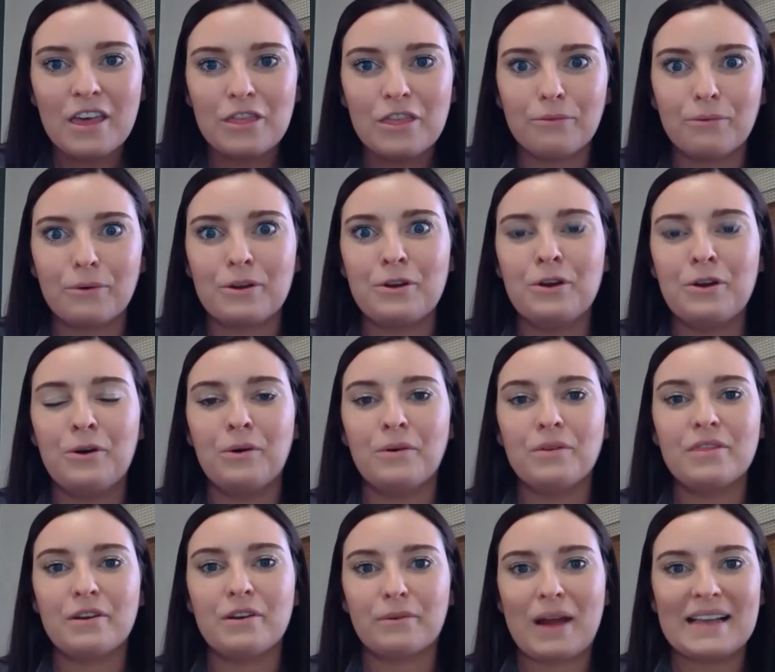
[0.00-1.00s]
through
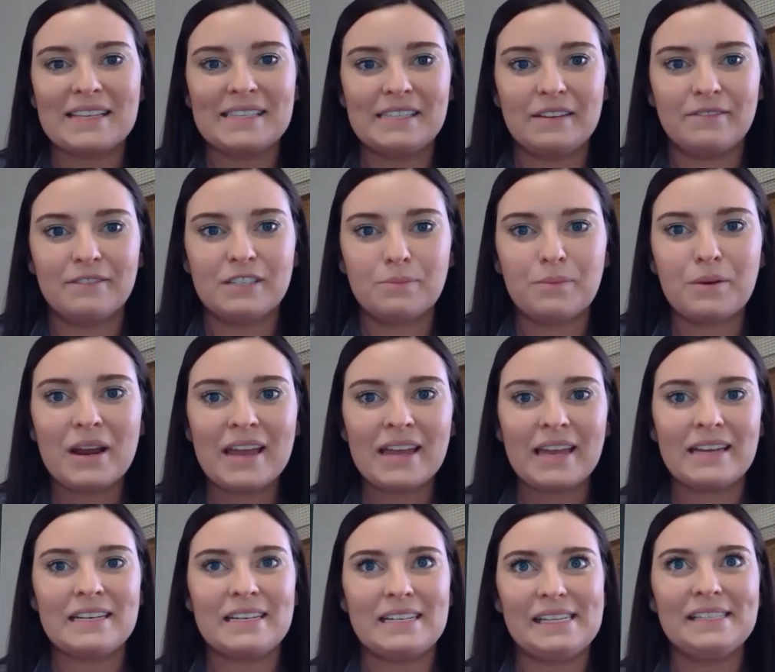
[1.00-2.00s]
the rest of
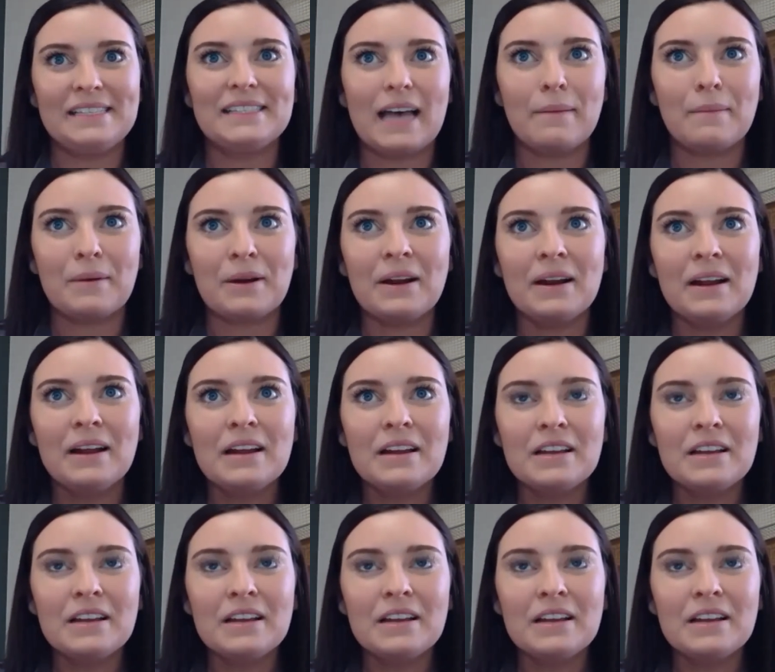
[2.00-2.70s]
spring into summer.